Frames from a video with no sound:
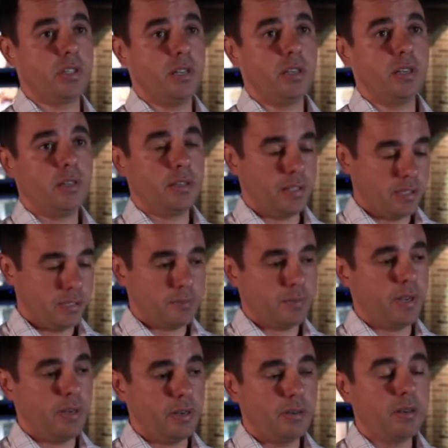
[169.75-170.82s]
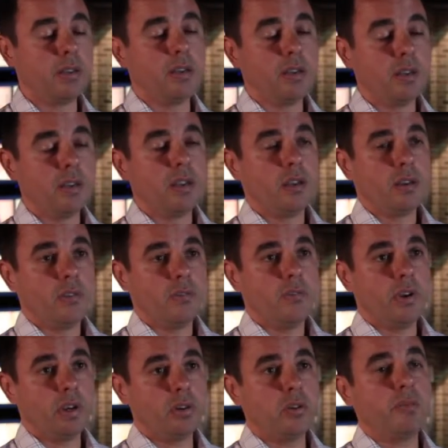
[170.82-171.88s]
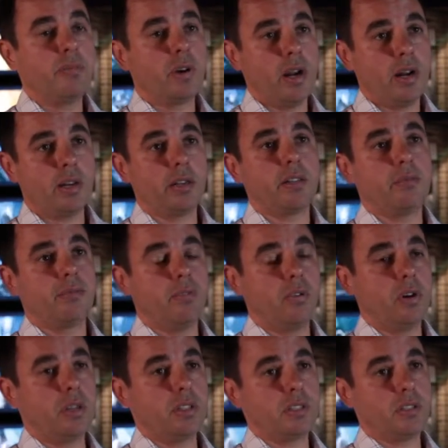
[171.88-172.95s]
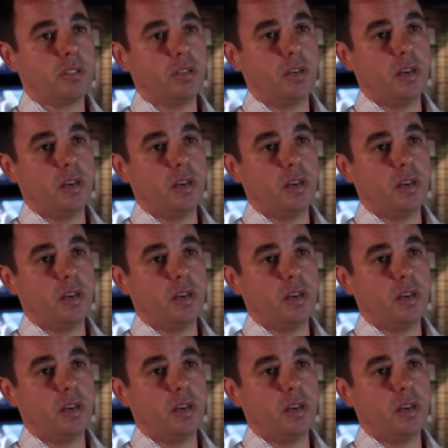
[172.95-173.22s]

and it's been a very good product for us.